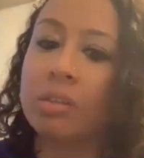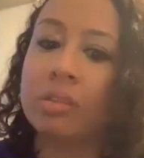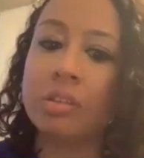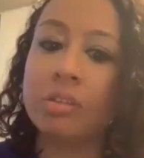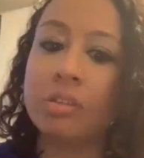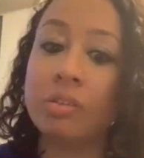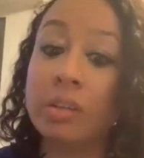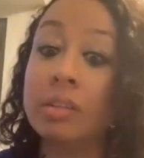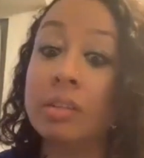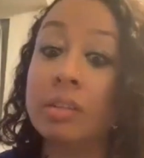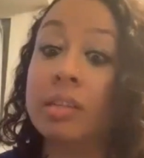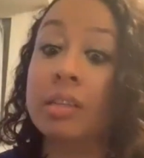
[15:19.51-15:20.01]
So
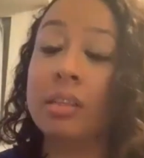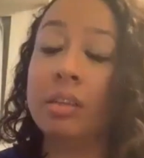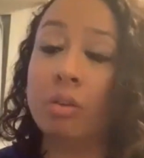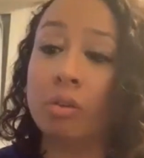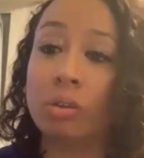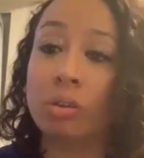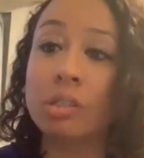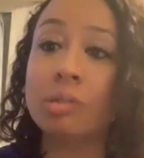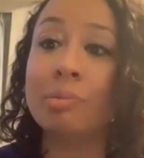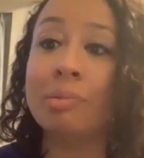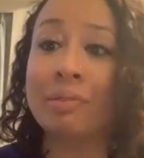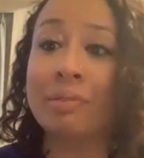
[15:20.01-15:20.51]
you can see the
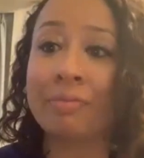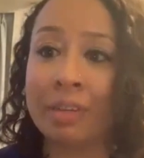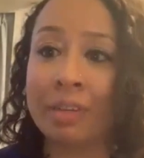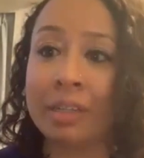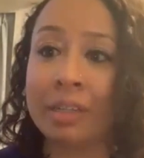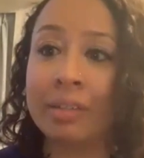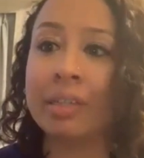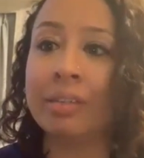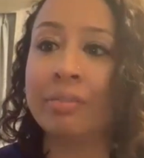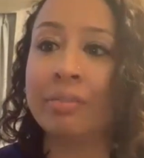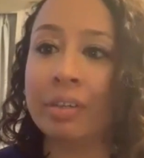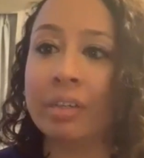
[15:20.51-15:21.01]
odds were
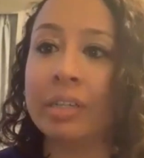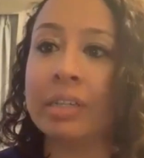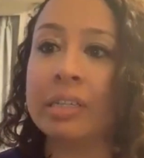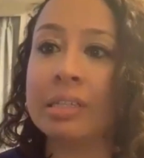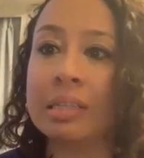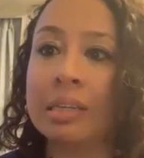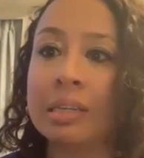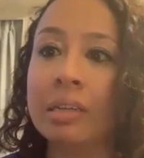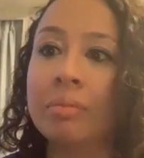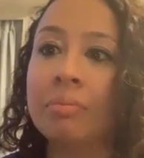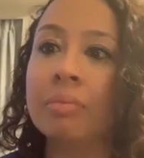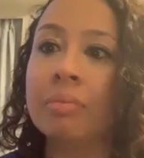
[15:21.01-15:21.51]
very, very
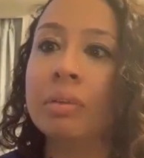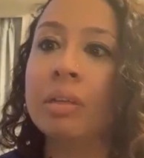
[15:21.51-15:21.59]
slim.